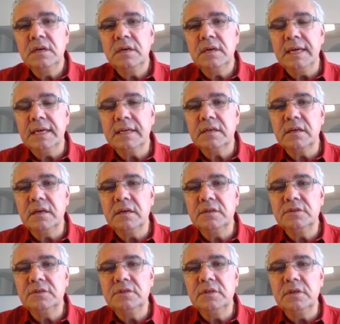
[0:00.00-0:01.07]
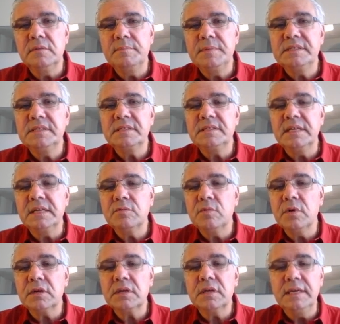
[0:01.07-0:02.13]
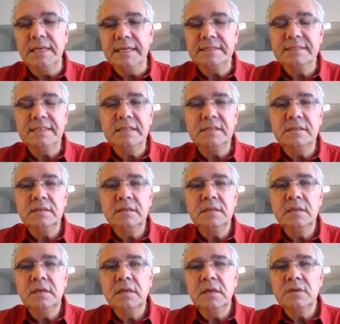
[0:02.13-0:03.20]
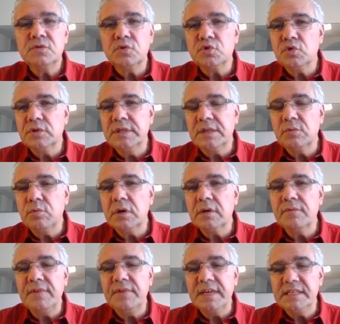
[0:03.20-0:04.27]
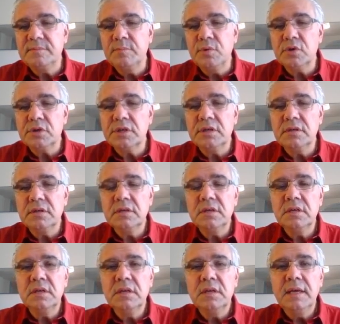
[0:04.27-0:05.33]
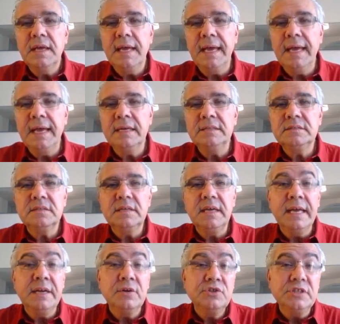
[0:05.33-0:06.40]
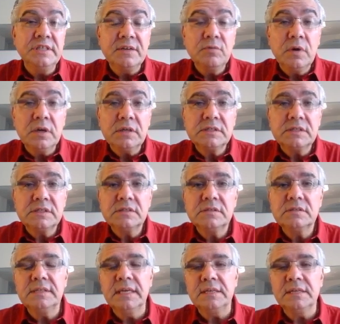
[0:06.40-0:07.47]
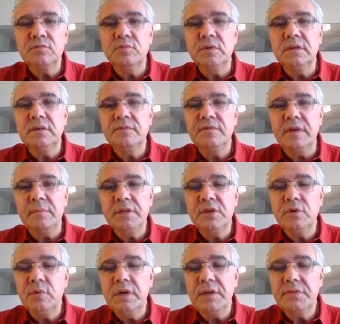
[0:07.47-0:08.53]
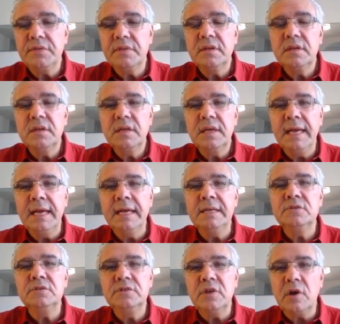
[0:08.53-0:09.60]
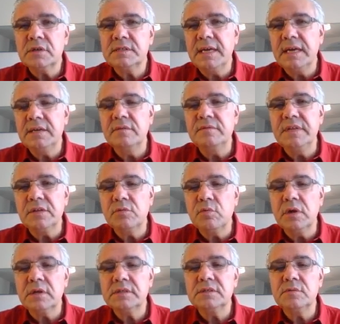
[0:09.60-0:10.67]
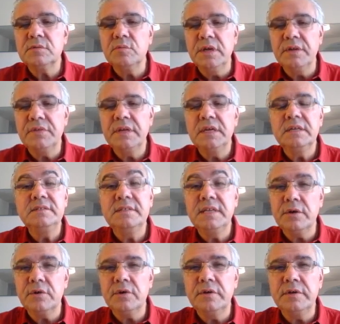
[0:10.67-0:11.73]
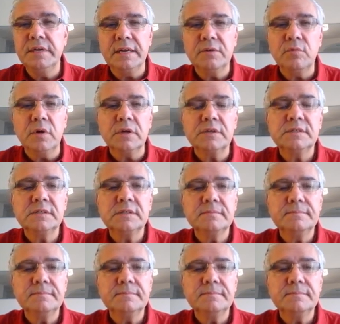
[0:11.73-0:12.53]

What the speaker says: like the business network LinkedIn, social network Facebook, and energy networks that we are familiar with, and the dark side of networks with terror networks.